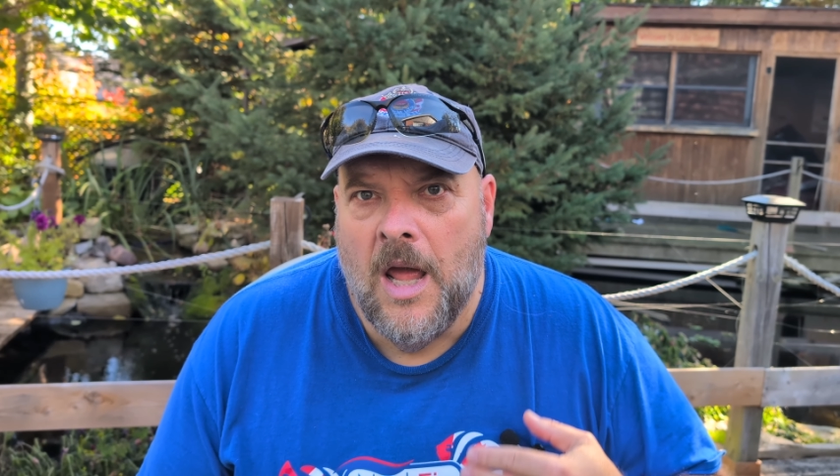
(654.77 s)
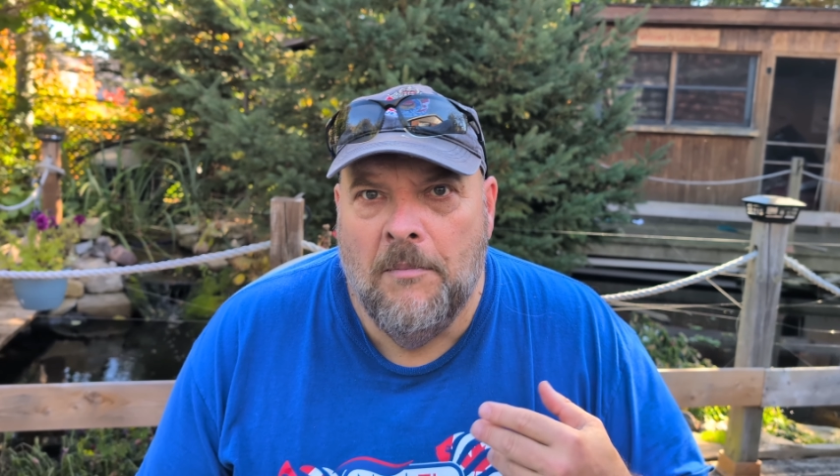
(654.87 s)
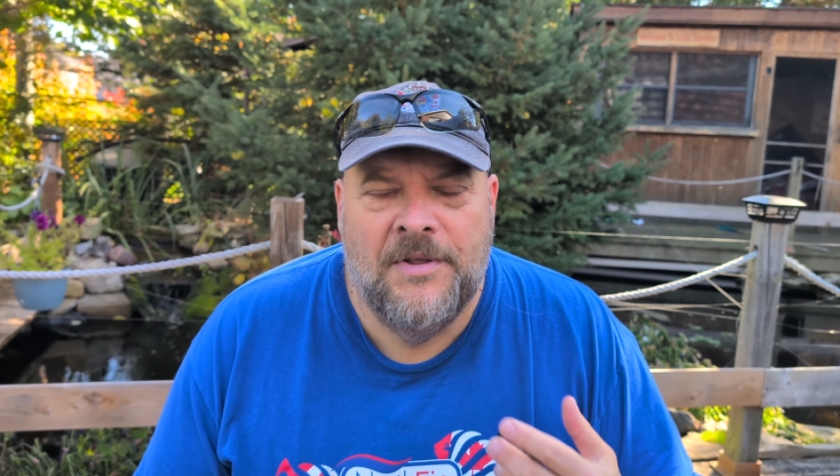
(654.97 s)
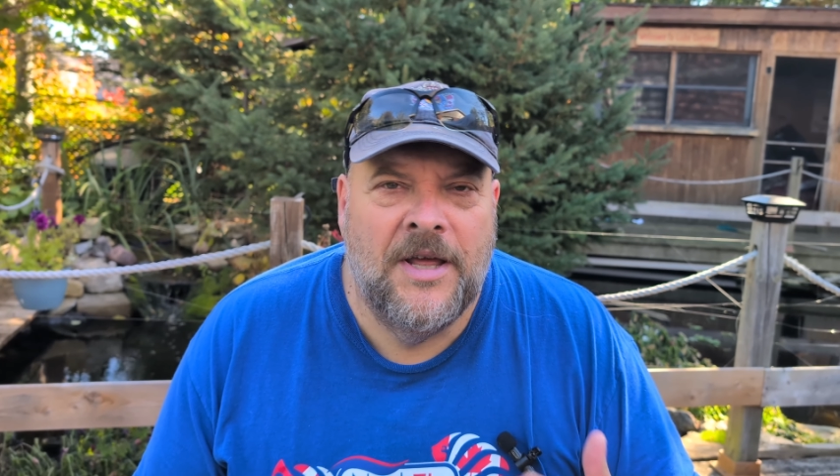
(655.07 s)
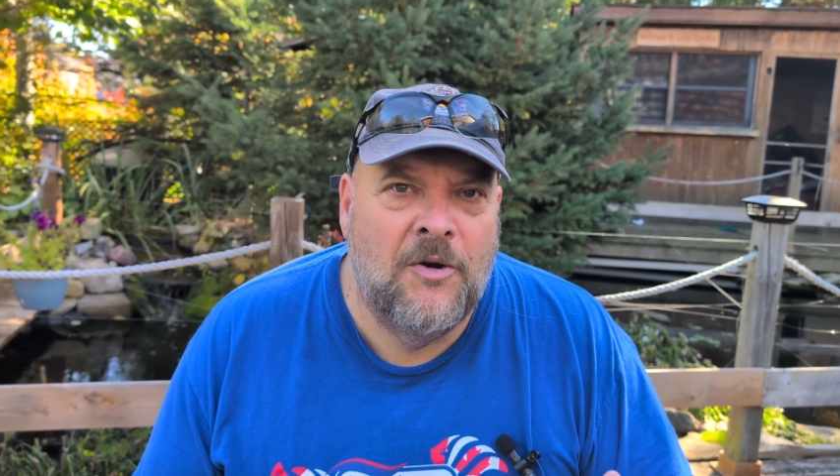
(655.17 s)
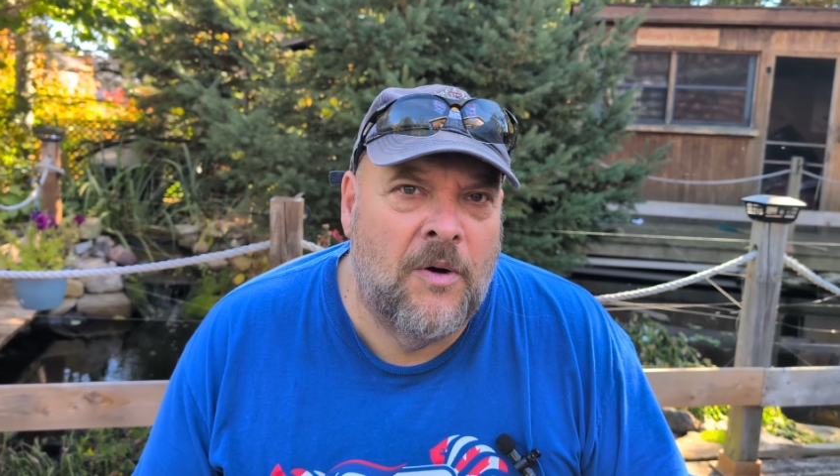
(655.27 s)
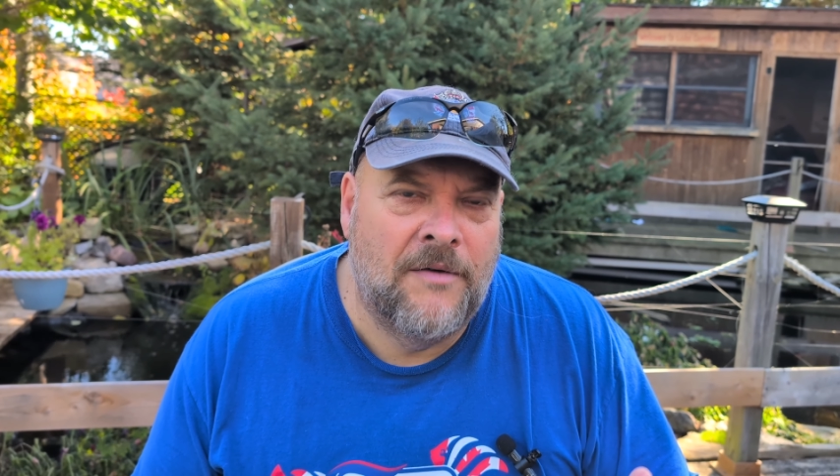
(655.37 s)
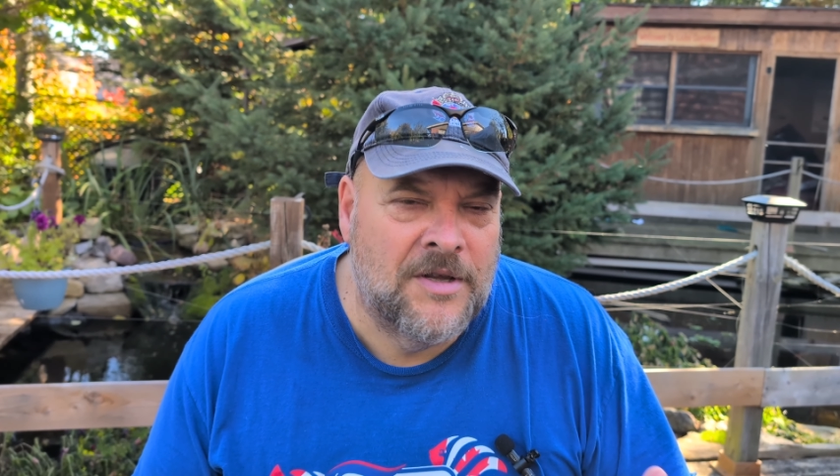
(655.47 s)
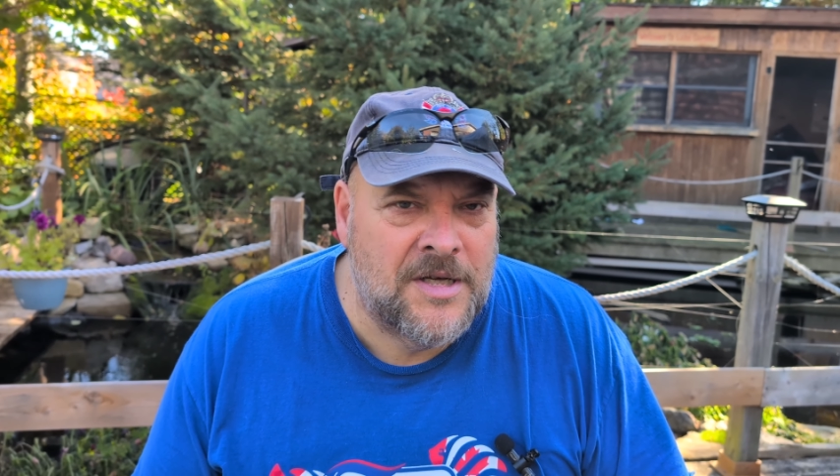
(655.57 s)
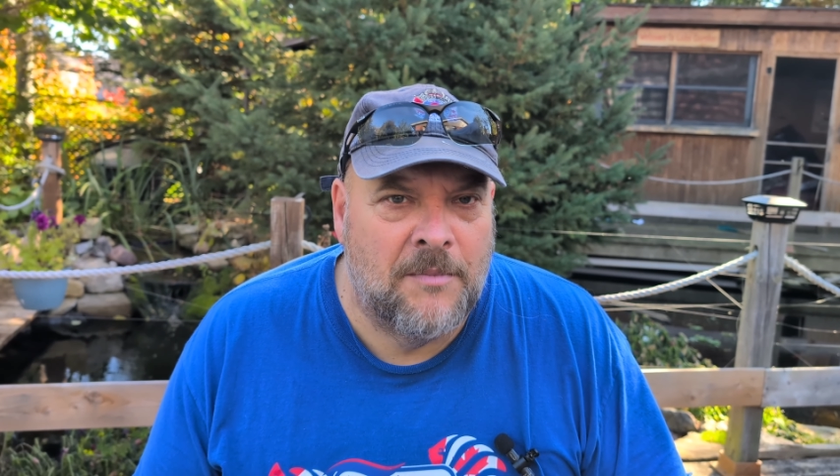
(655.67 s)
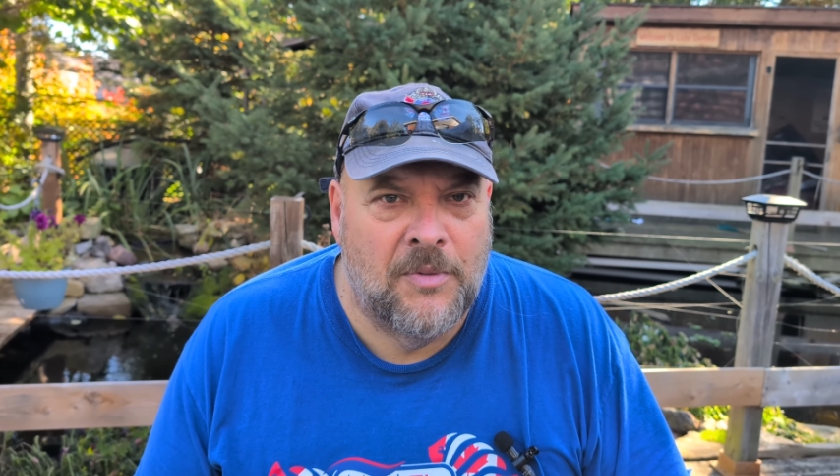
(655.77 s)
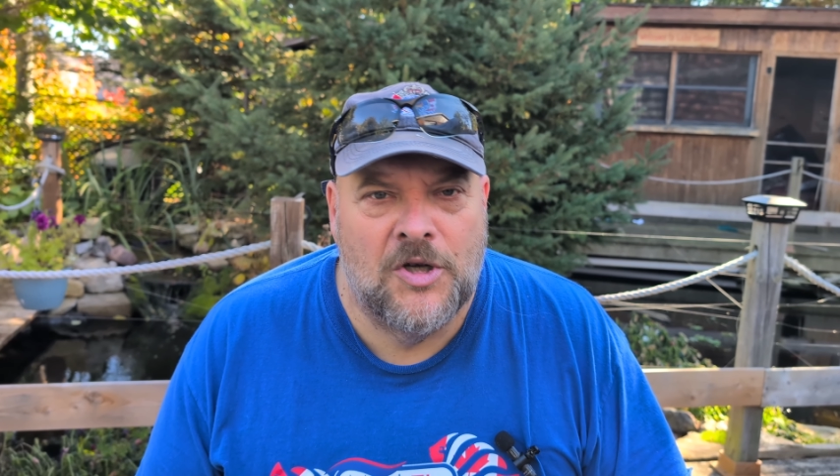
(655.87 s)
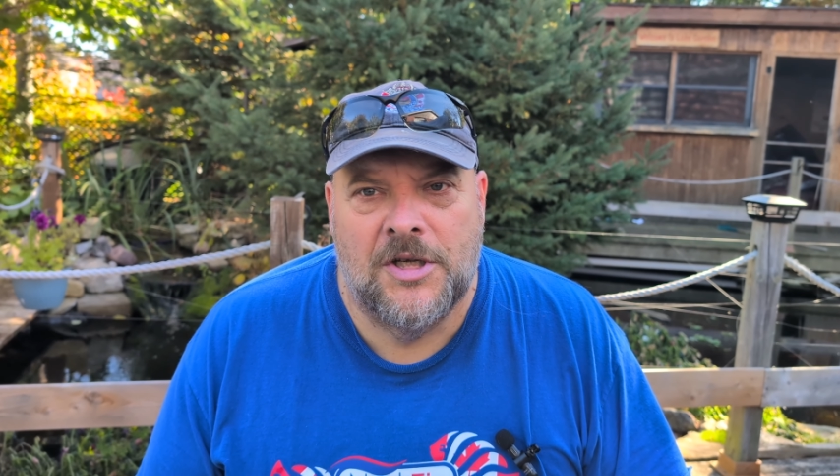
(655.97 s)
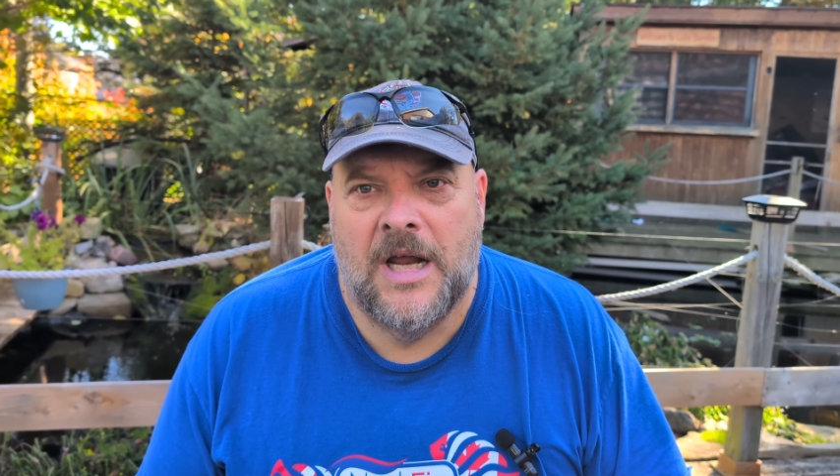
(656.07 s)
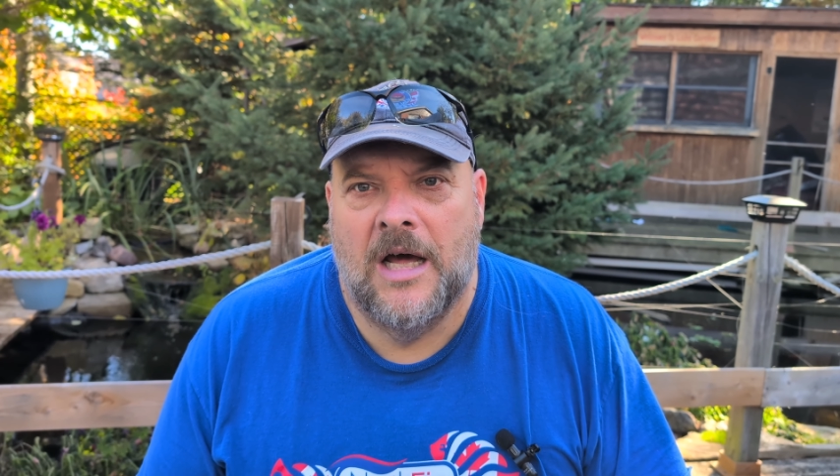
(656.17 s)
but they don't have the same
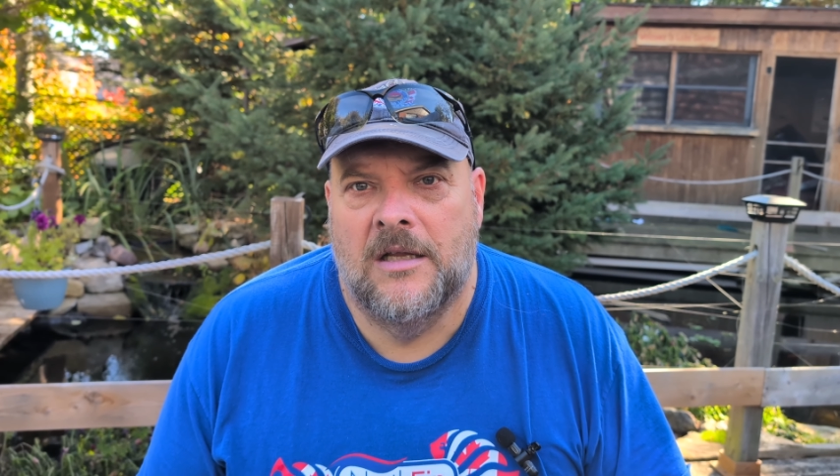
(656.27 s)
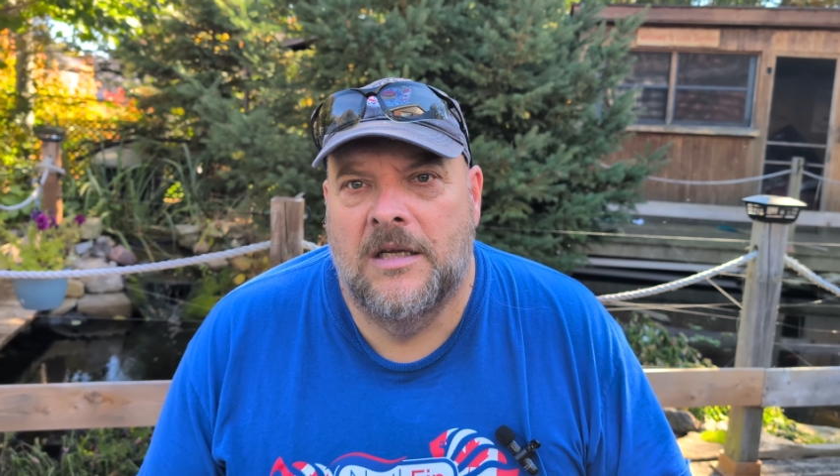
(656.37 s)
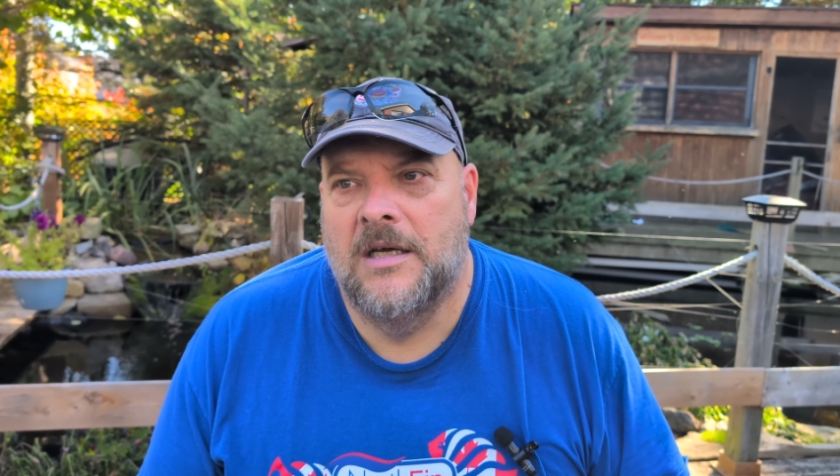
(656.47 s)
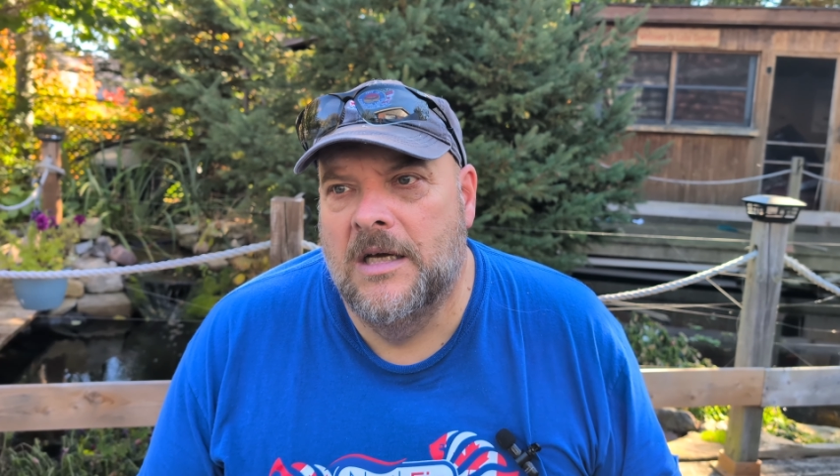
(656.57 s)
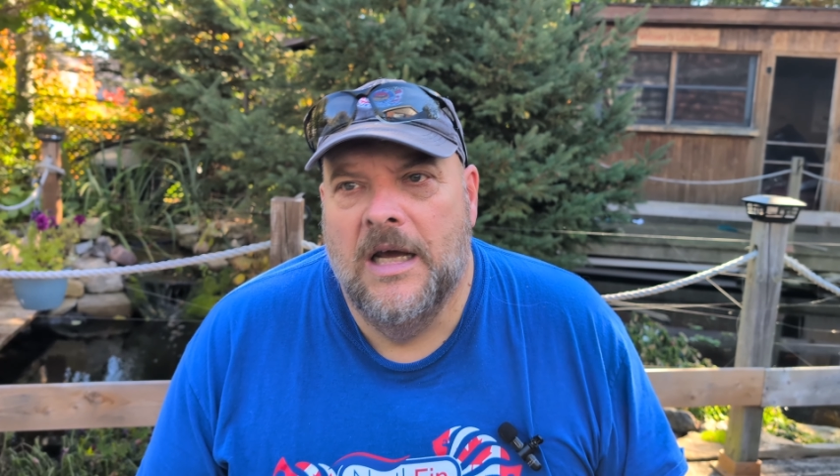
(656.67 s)
personality,